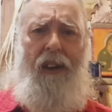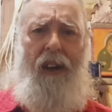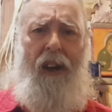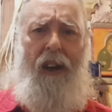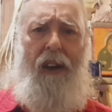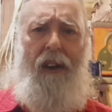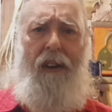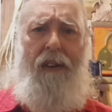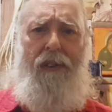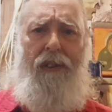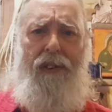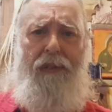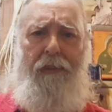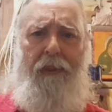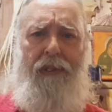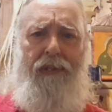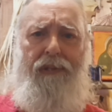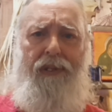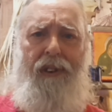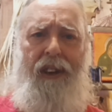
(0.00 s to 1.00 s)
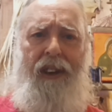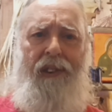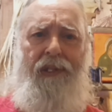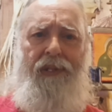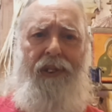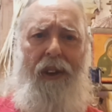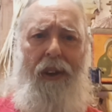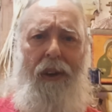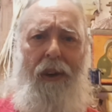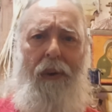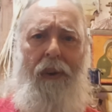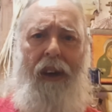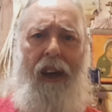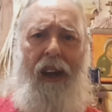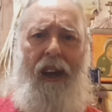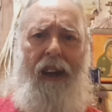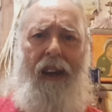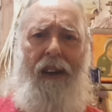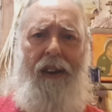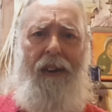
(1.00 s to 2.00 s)
Are Christmas trees
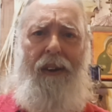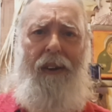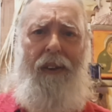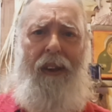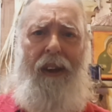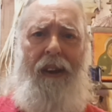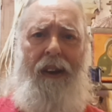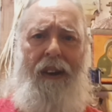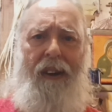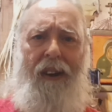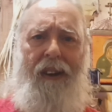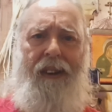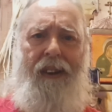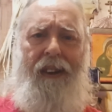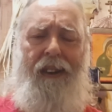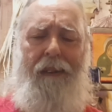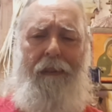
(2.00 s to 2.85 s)
okay or are they not?